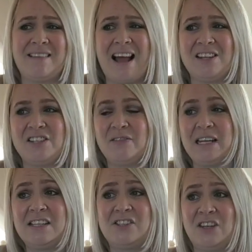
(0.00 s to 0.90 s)
It's actually
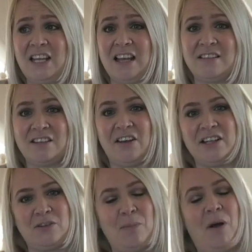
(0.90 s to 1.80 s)
really sunny
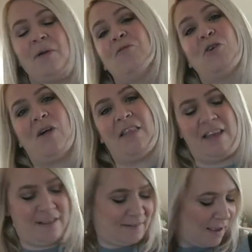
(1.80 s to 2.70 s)
outside, so I might regret
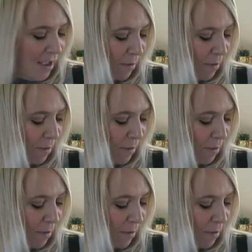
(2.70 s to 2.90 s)
this,